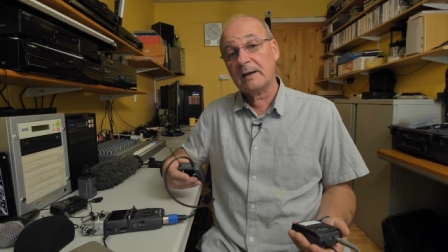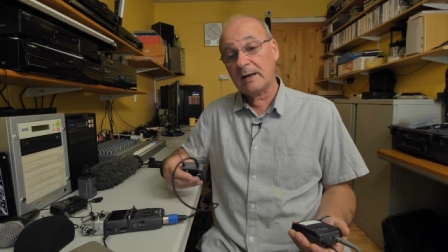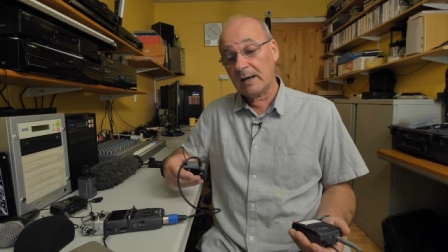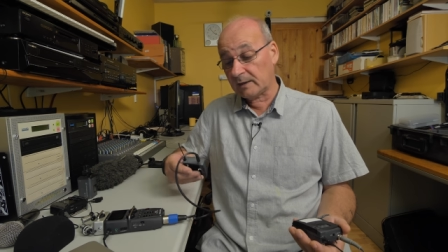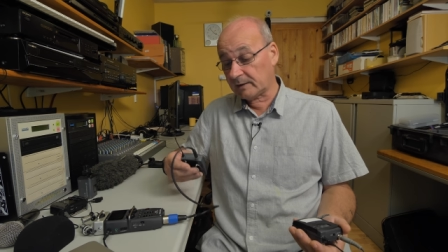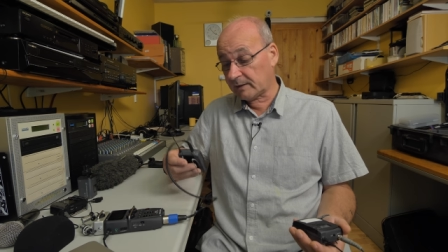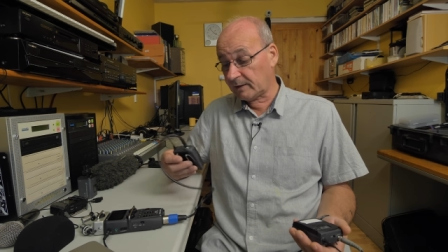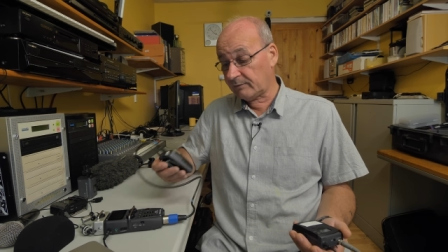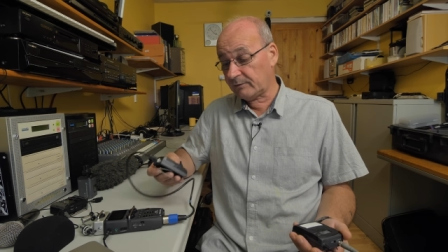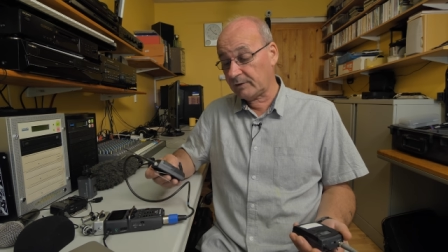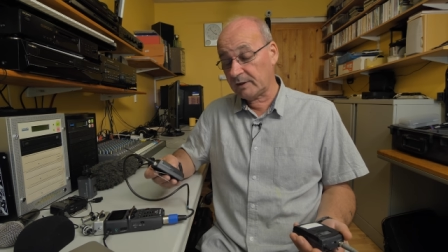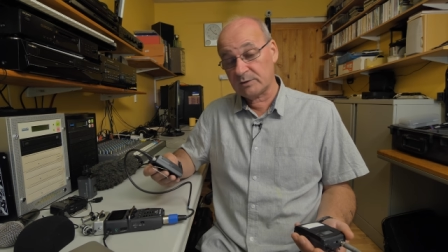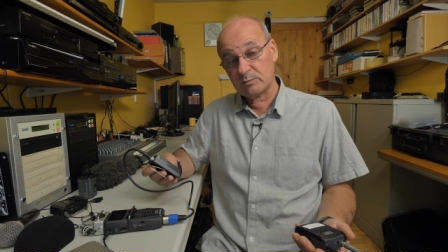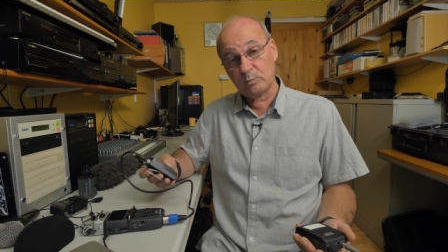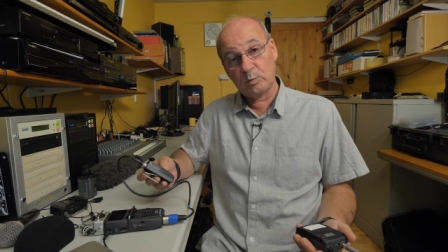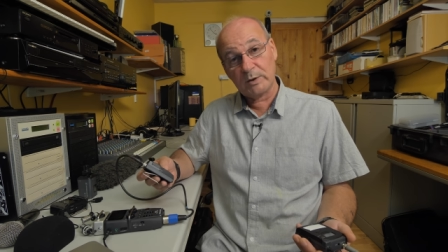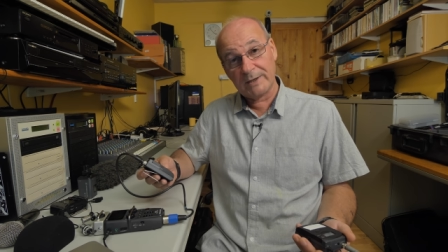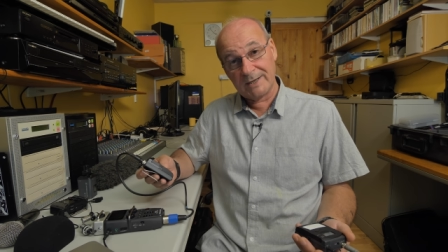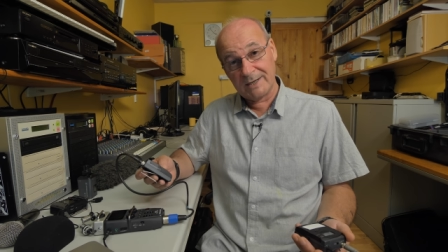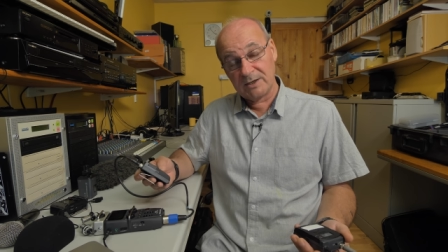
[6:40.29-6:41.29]
I'll give these
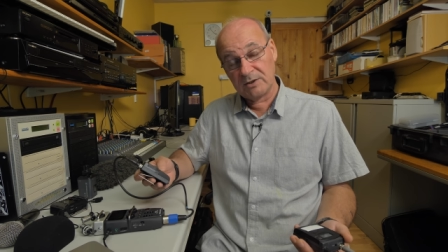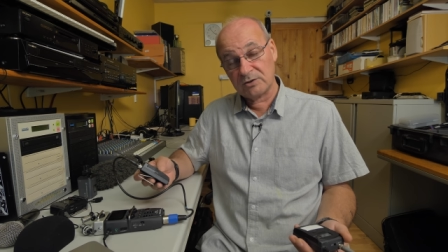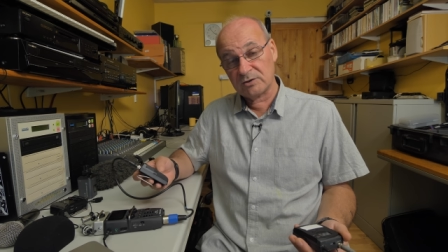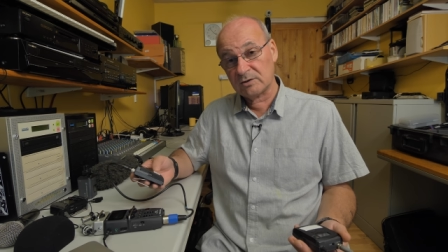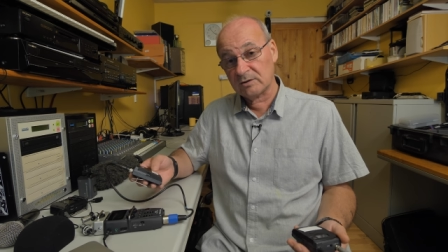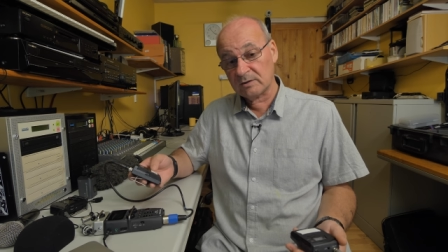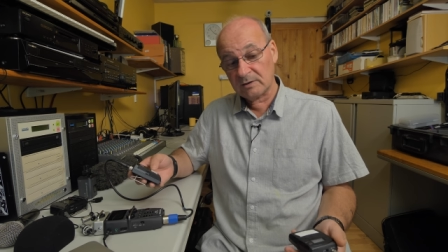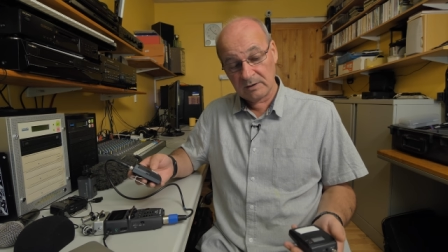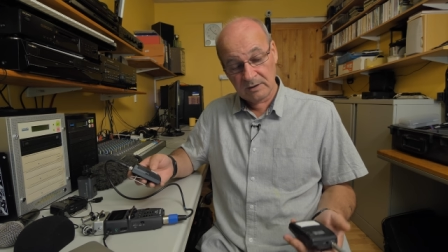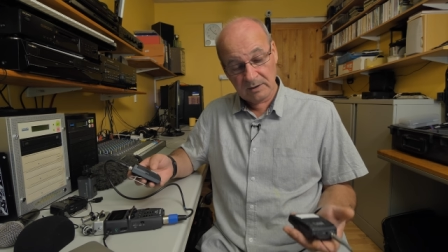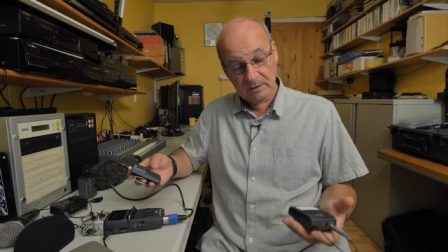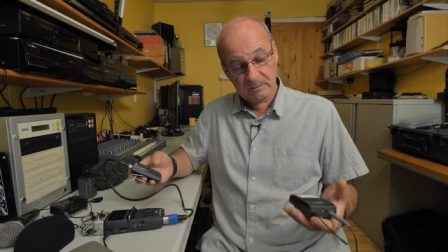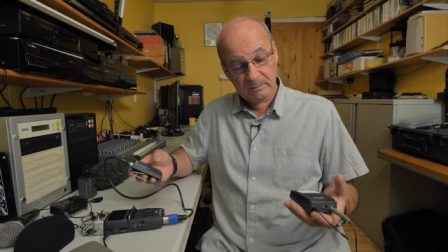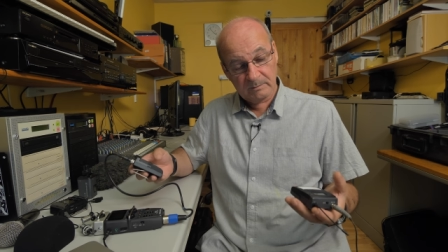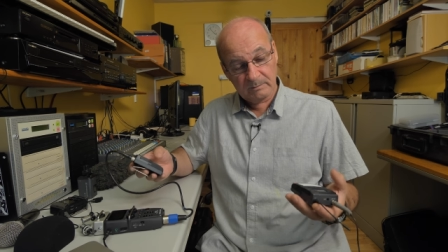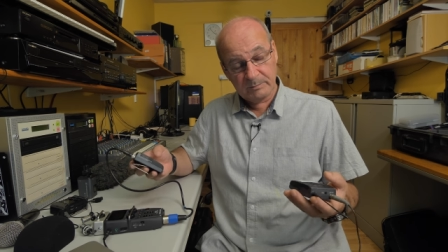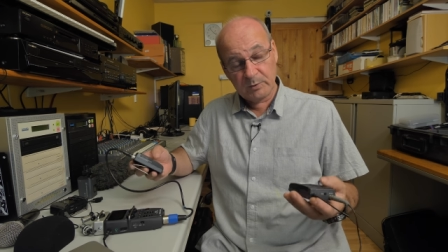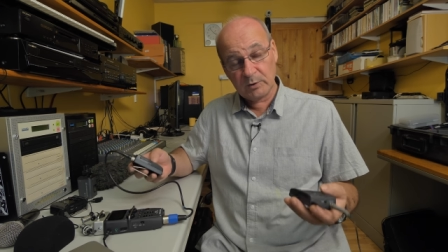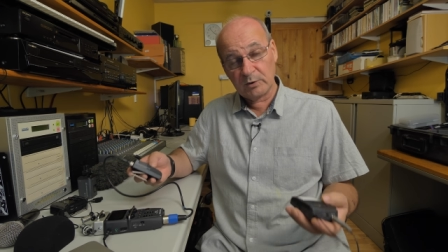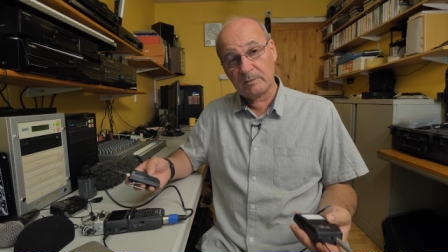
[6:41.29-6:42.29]
one each,
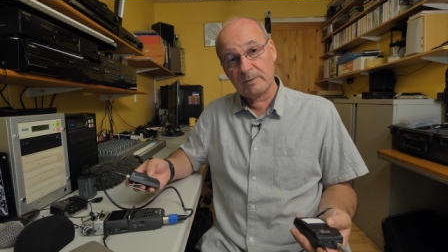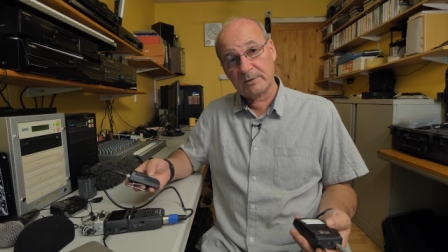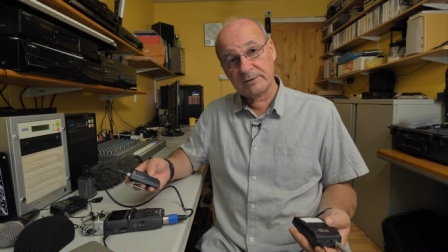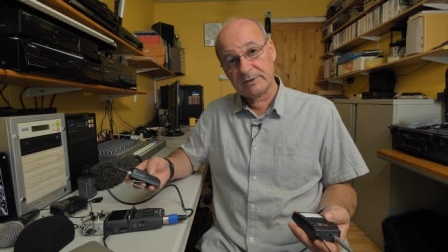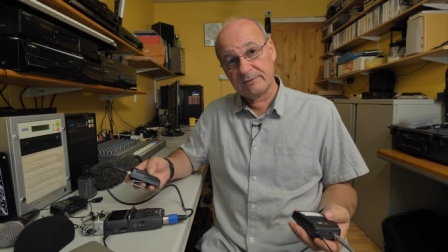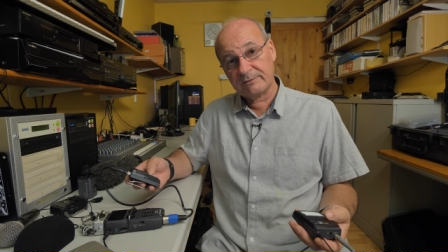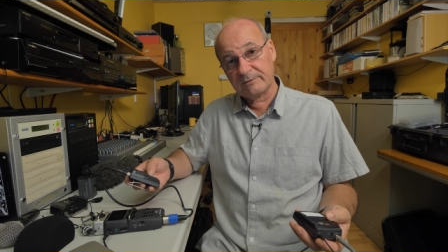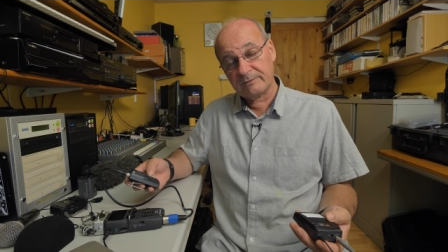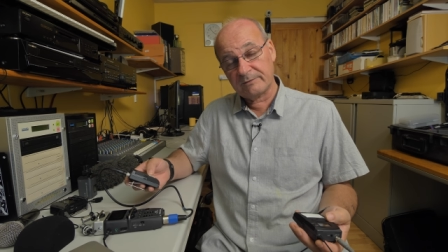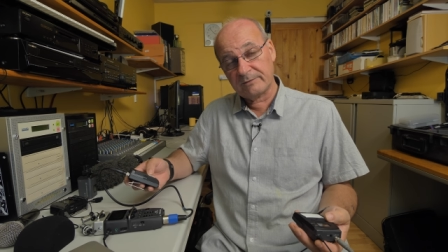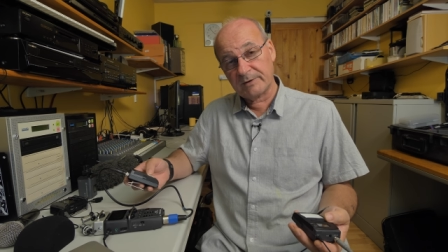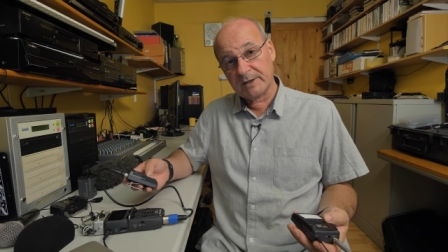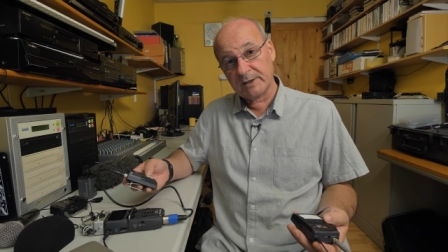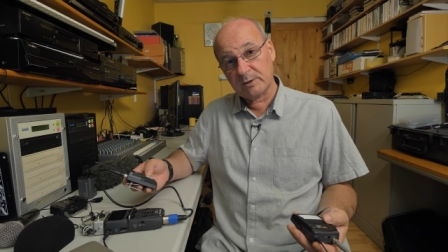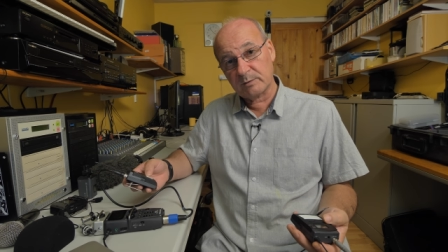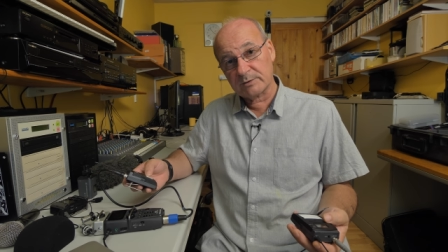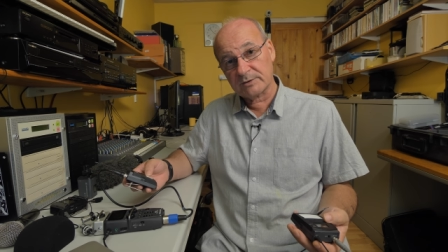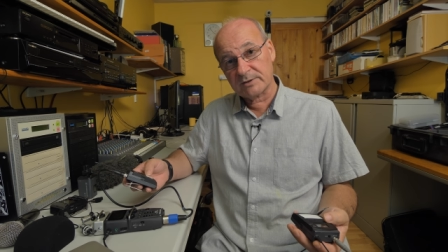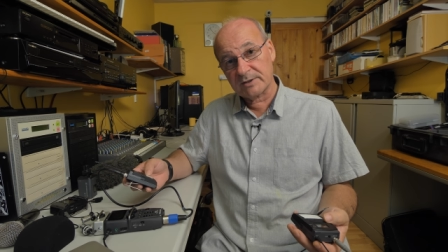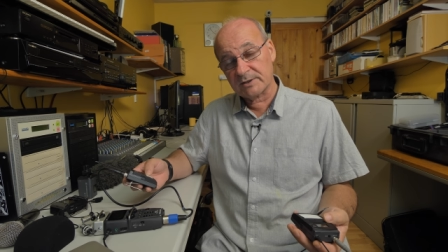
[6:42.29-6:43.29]
put them on different
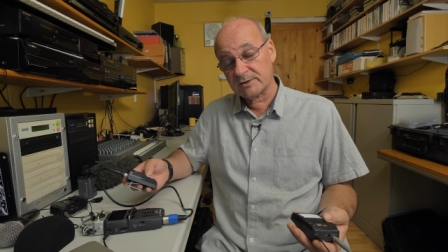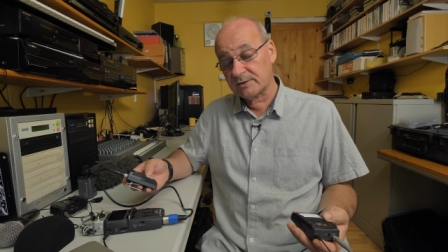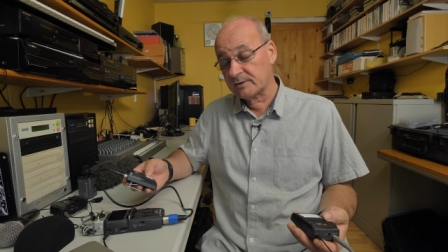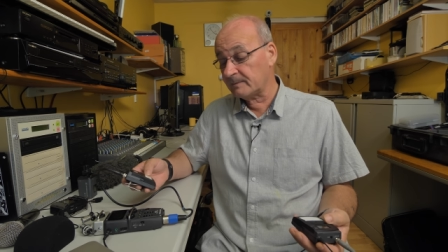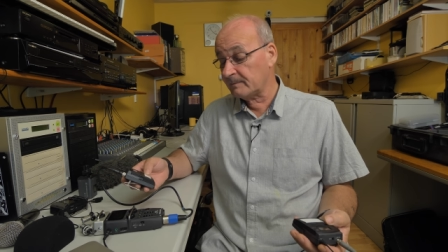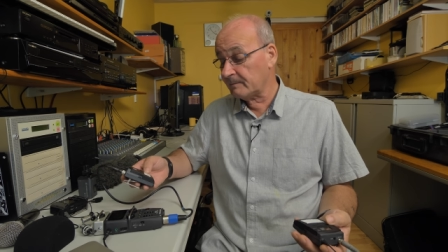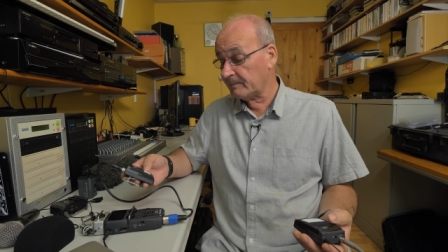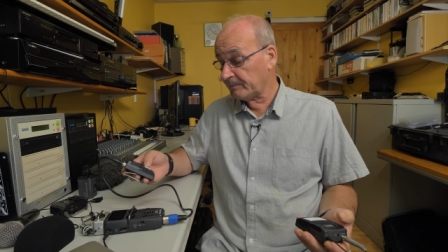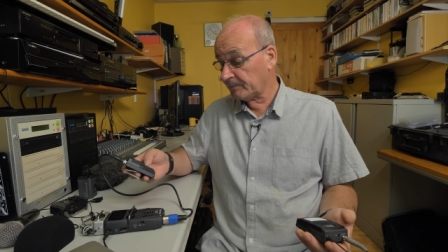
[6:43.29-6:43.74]
frequencies,